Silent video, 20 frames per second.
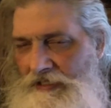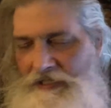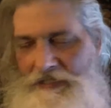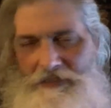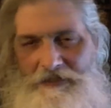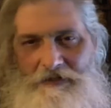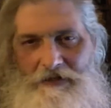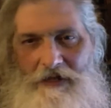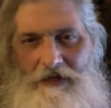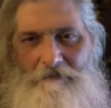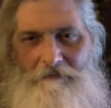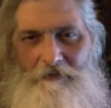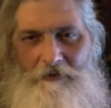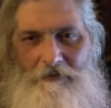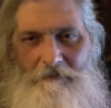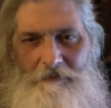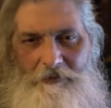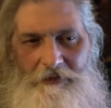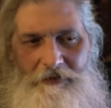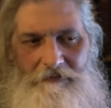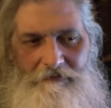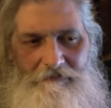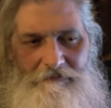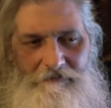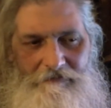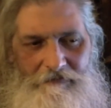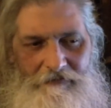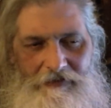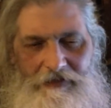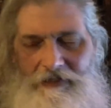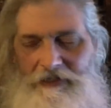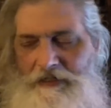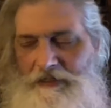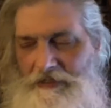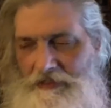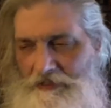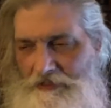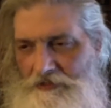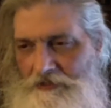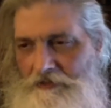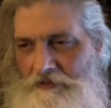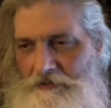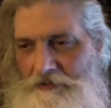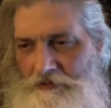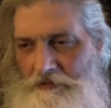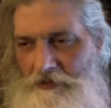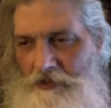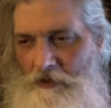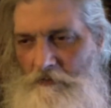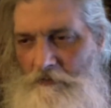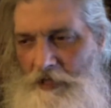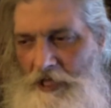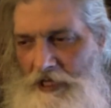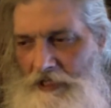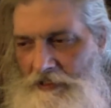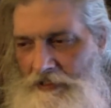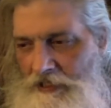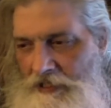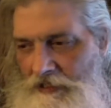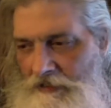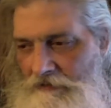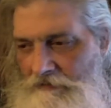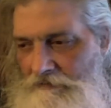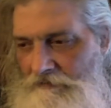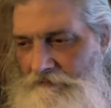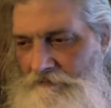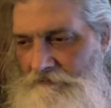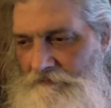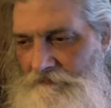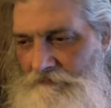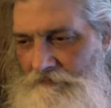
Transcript: it's not permanent. It is going to go back down